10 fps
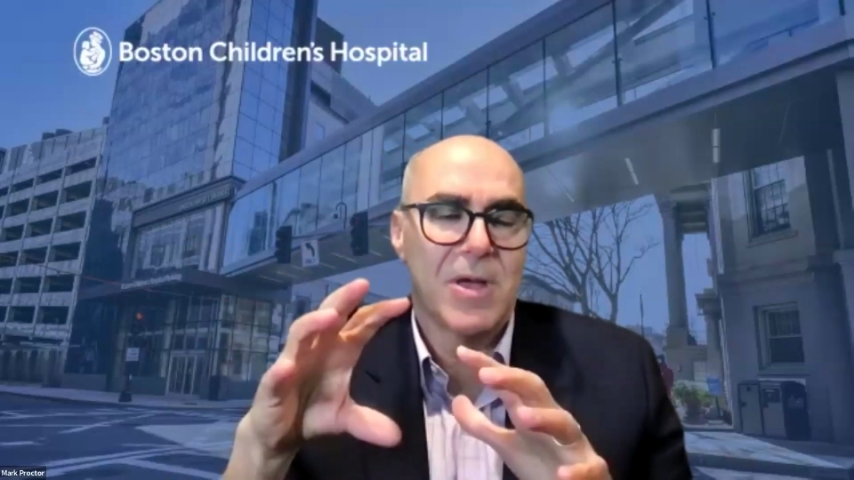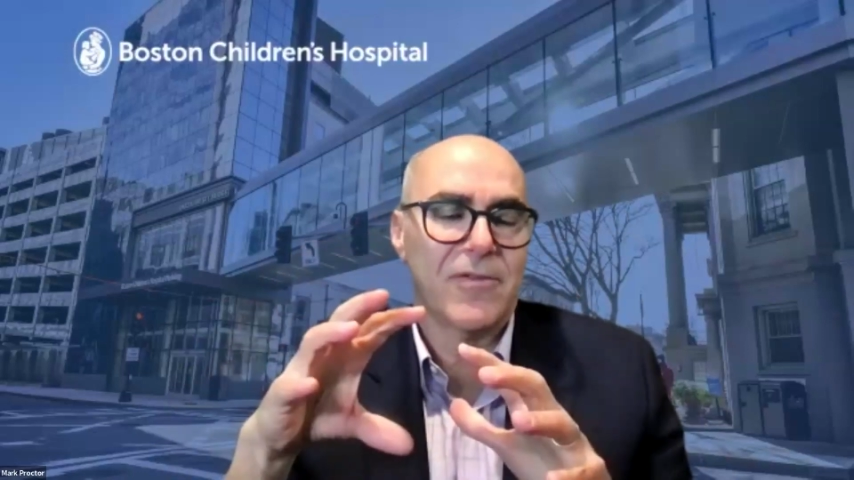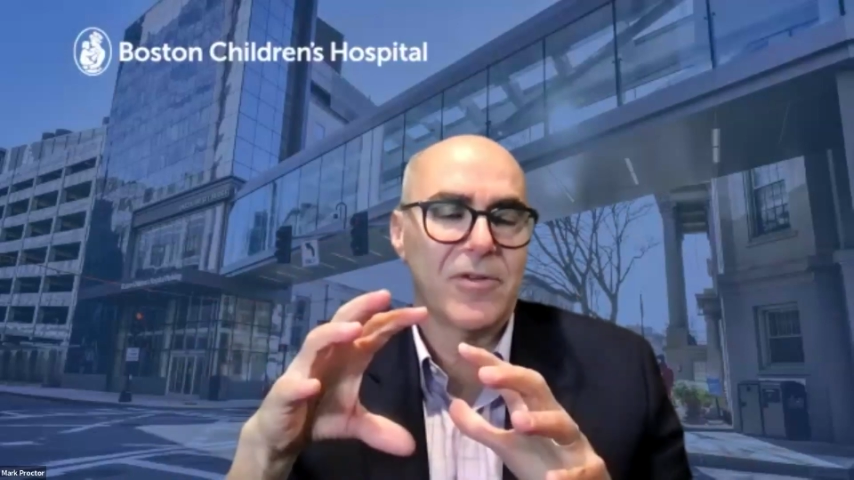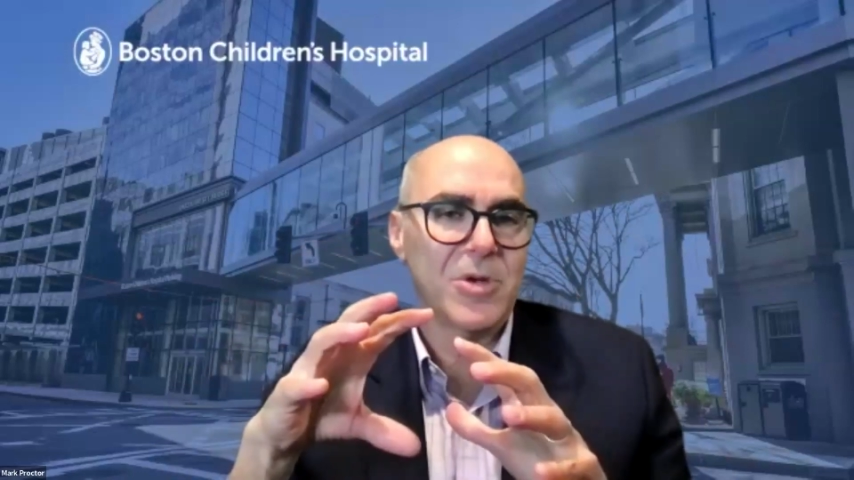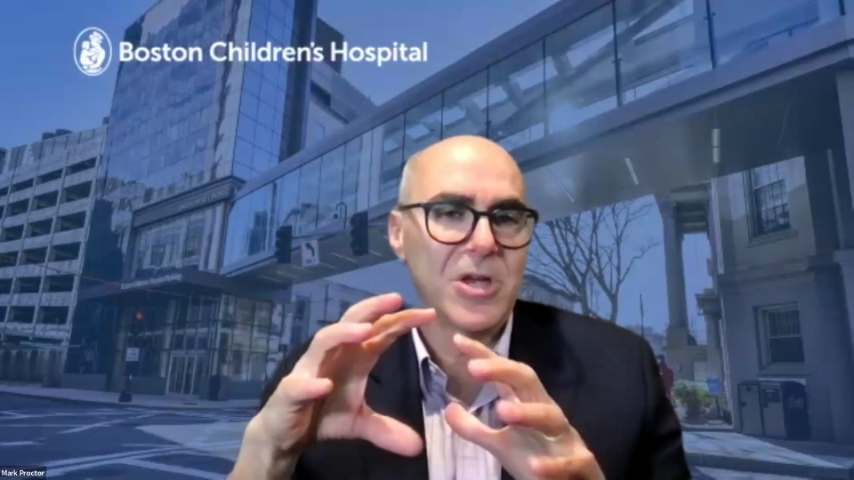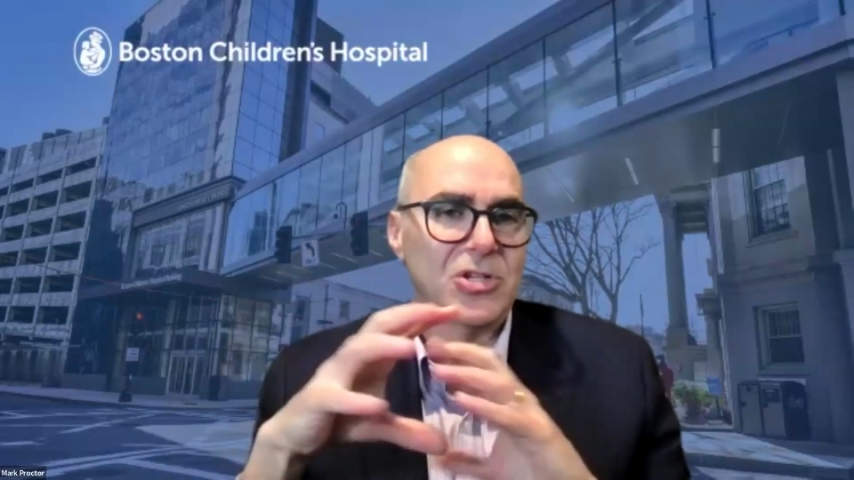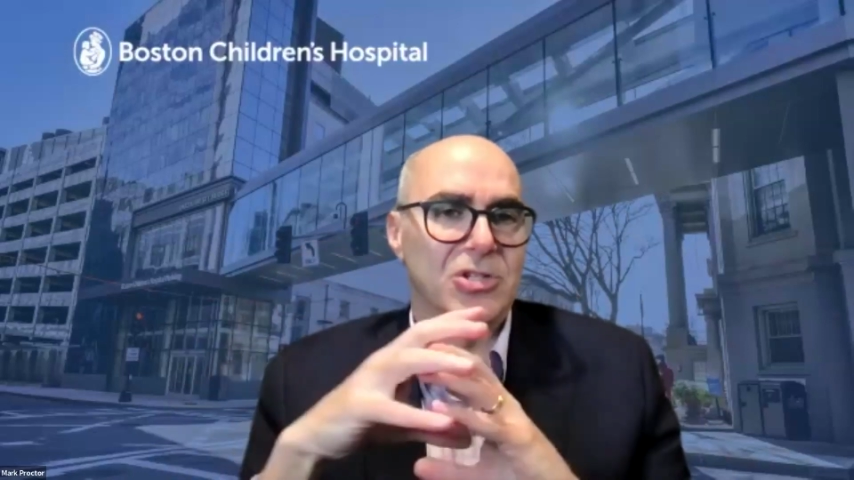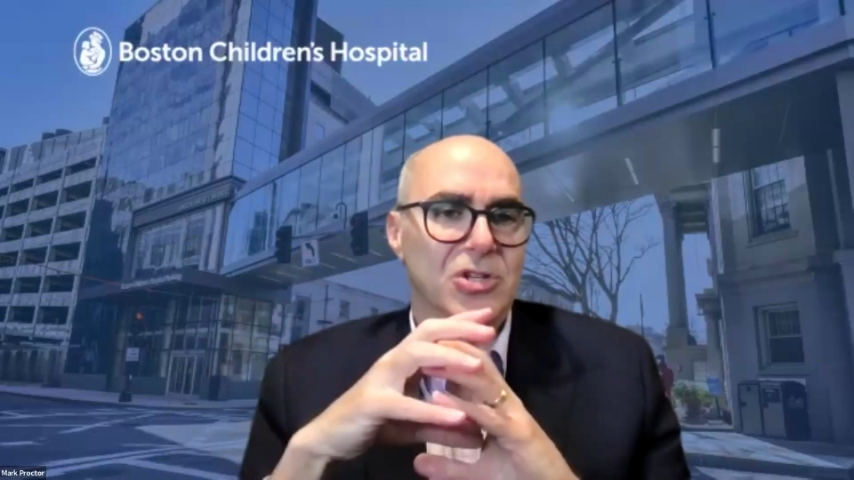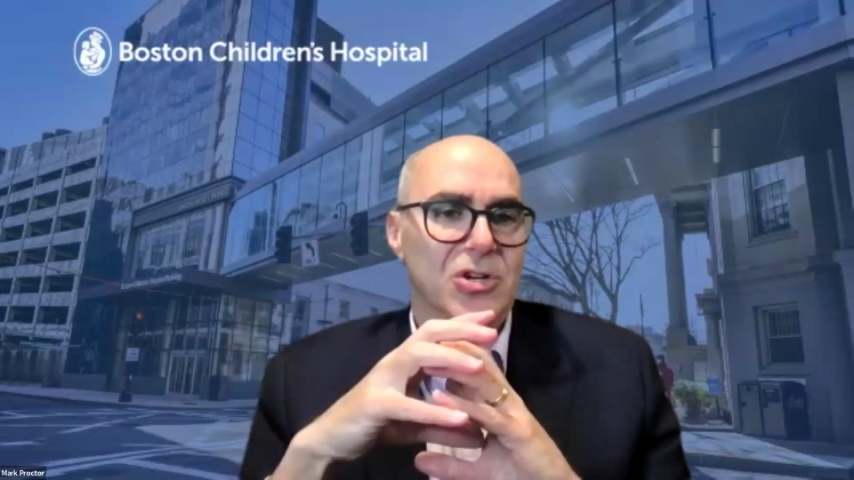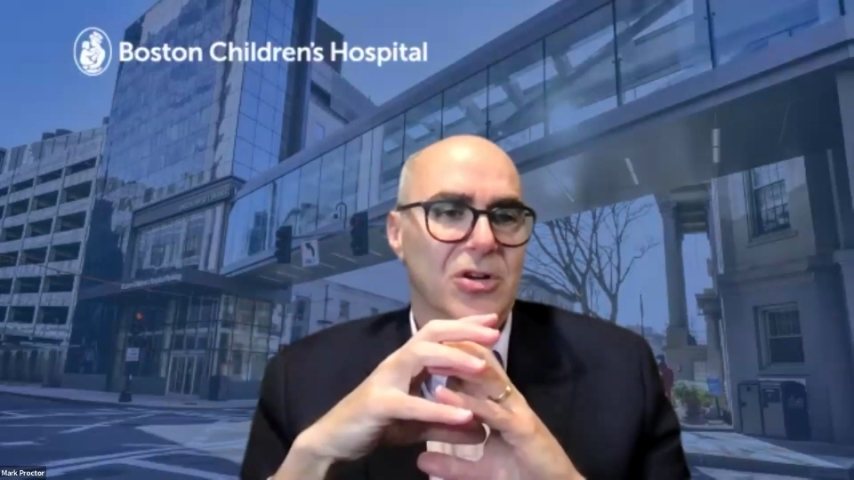
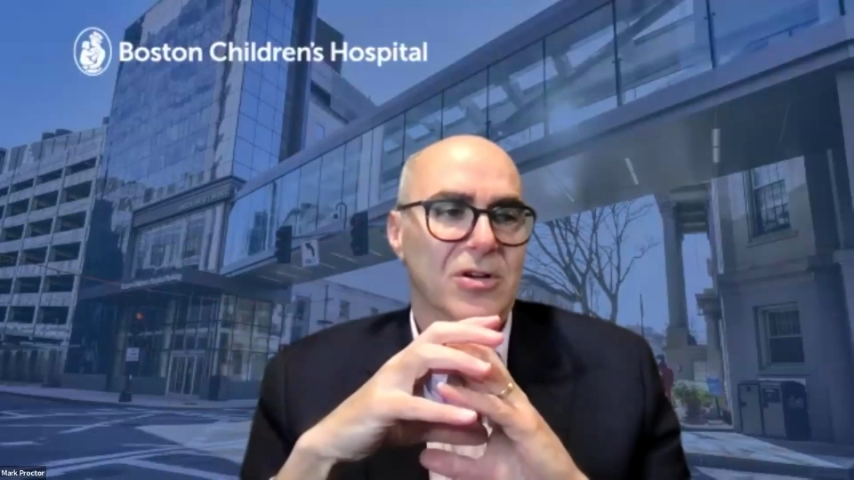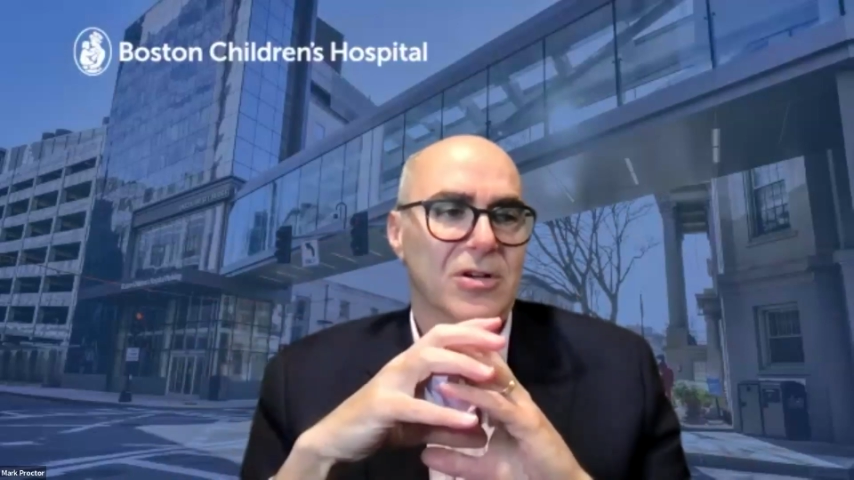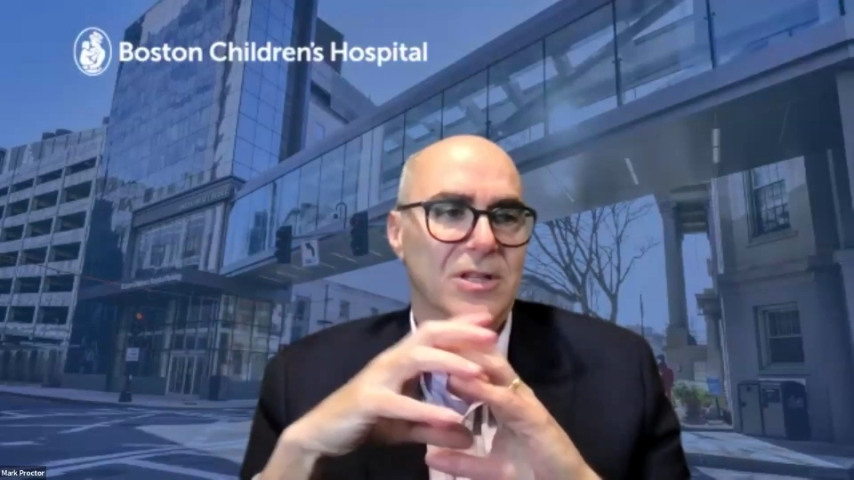malformations are